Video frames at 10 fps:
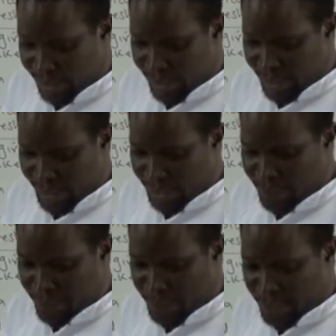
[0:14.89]

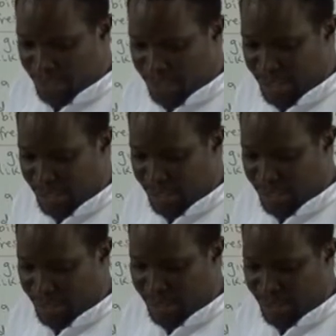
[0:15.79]
Scientific
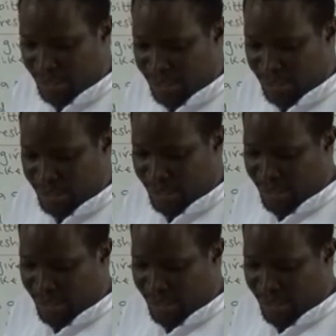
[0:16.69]
techniques